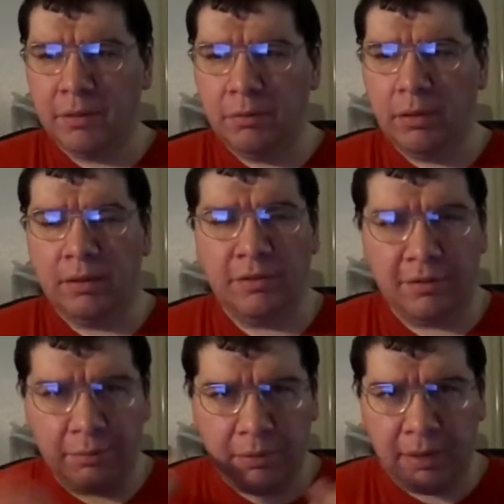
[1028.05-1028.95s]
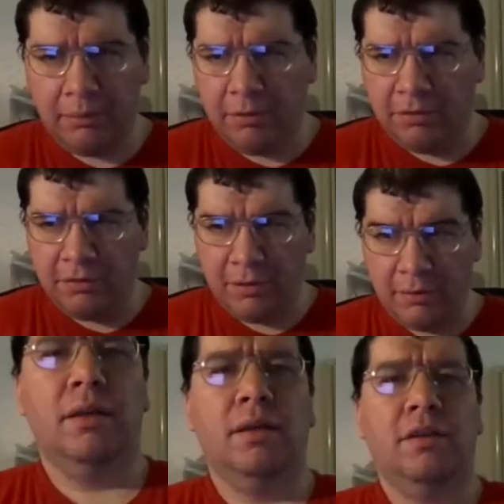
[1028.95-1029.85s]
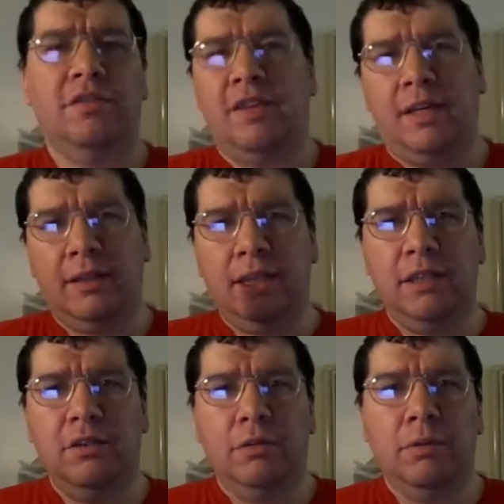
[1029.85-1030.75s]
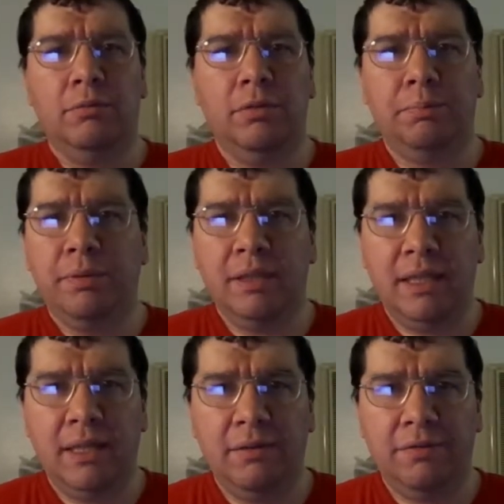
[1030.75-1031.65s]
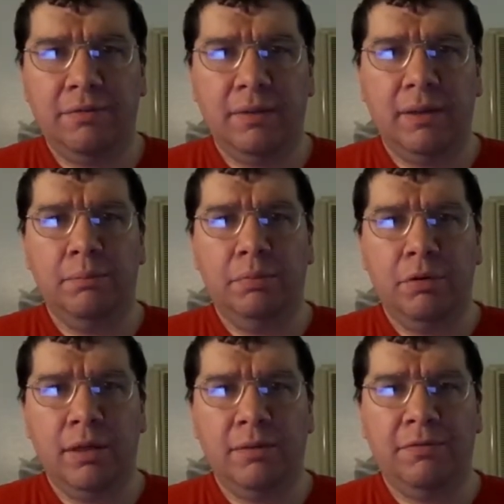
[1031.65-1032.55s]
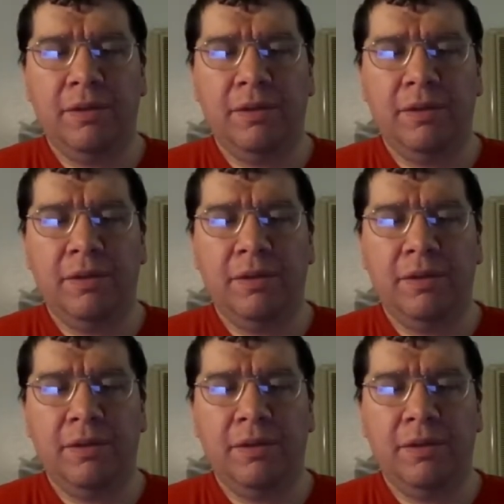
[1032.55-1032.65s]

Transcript: who were on the supply mission, sadly no one would believe in Boyd,